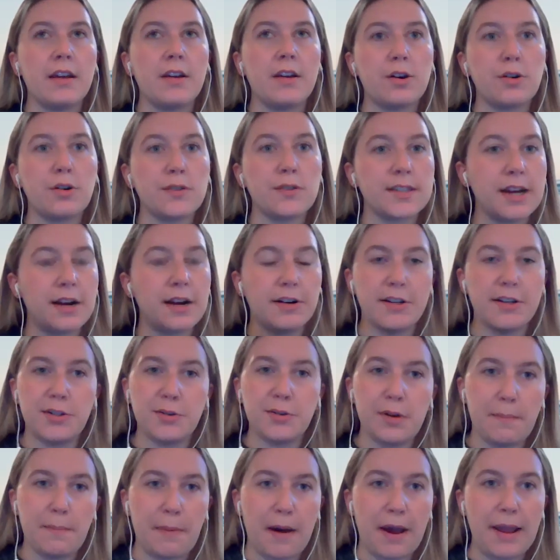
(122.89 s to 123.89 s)
goes down
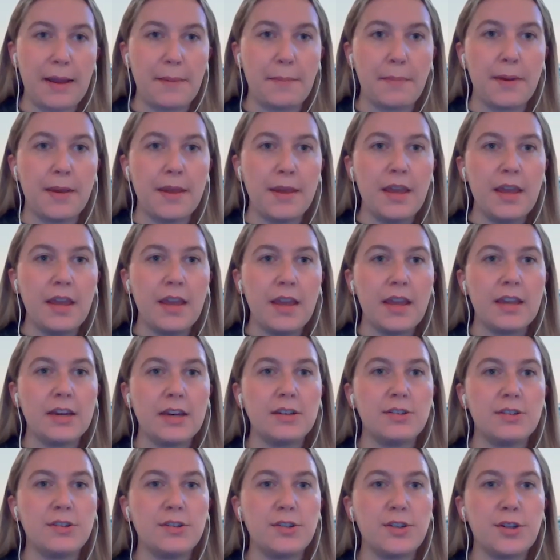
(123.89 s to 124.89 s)
into a pipe
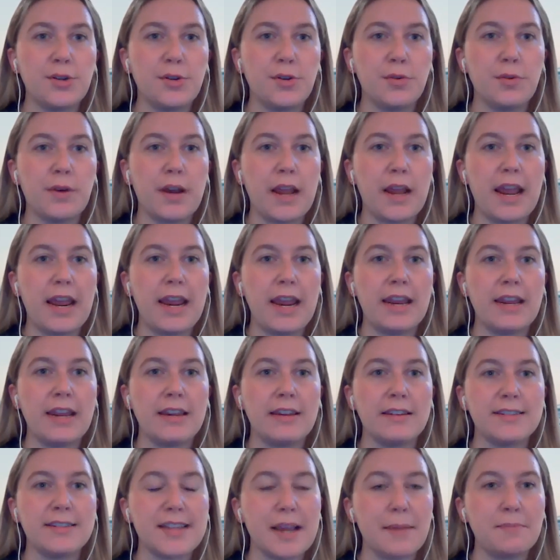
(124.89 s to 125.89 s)
into a
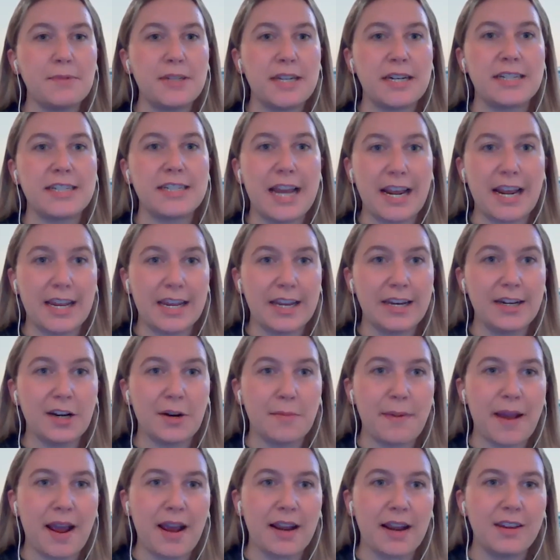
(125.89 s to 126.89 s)
septic tank in your
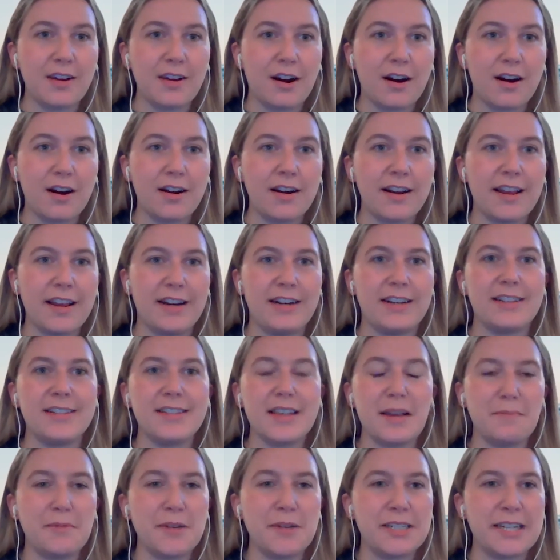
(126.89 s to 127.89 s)
backyard. And a
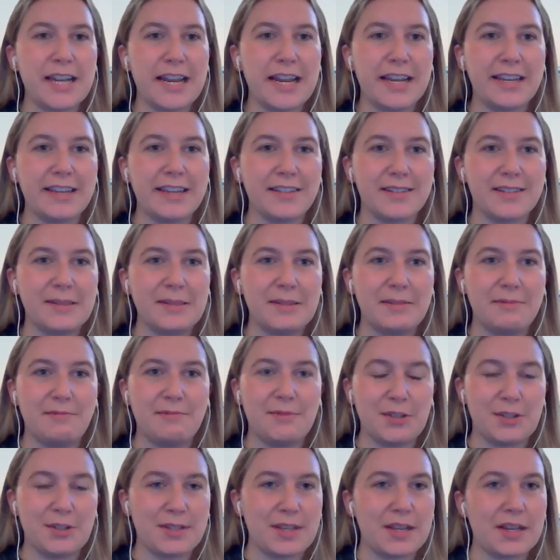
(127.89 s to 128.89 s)
septic tank is
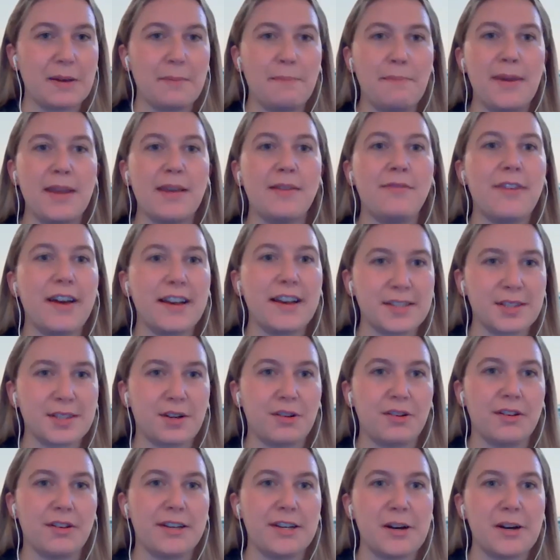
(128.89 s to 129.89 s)
just like a big
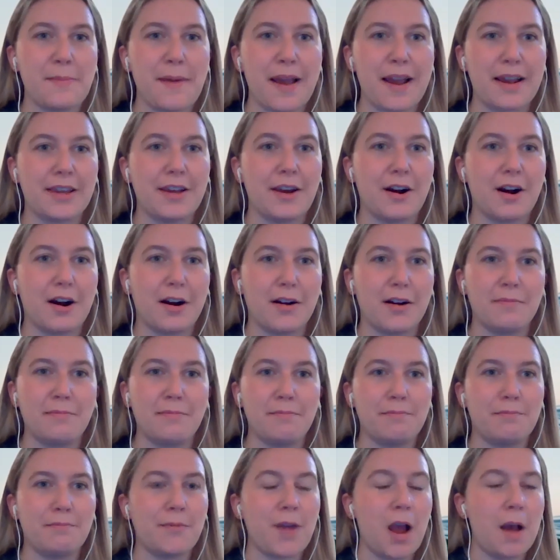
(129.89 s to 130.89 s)
vessel in your backyard,
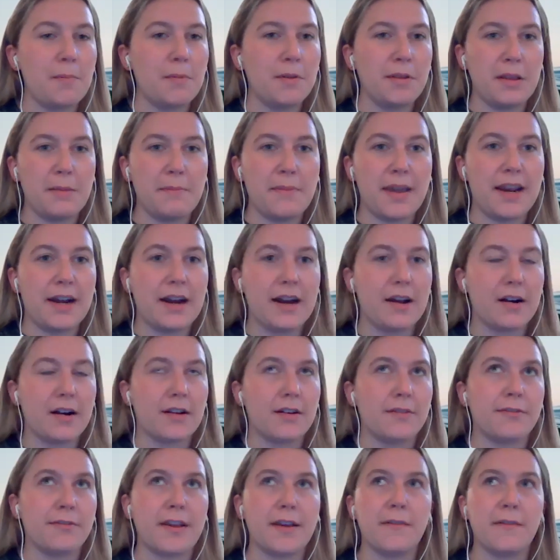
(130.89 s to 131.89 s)
commonly made out
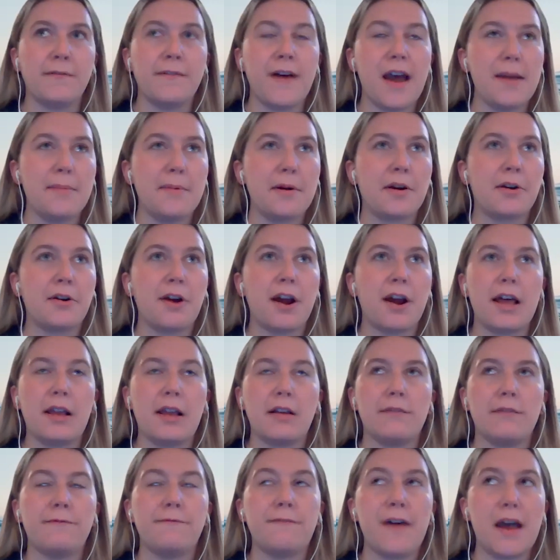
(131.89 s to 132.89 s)
of like
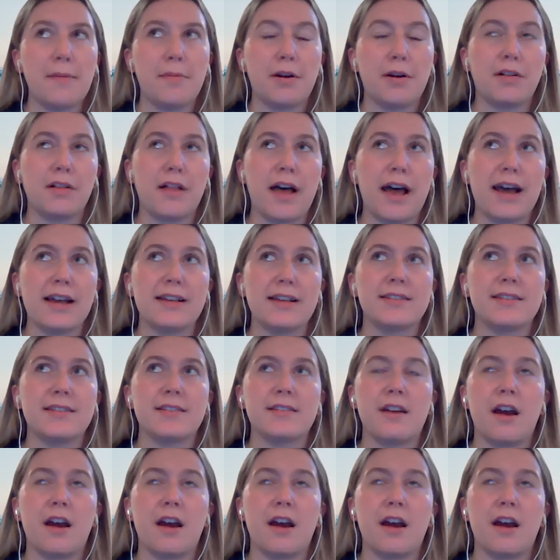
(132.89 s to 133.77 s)
fiberglass,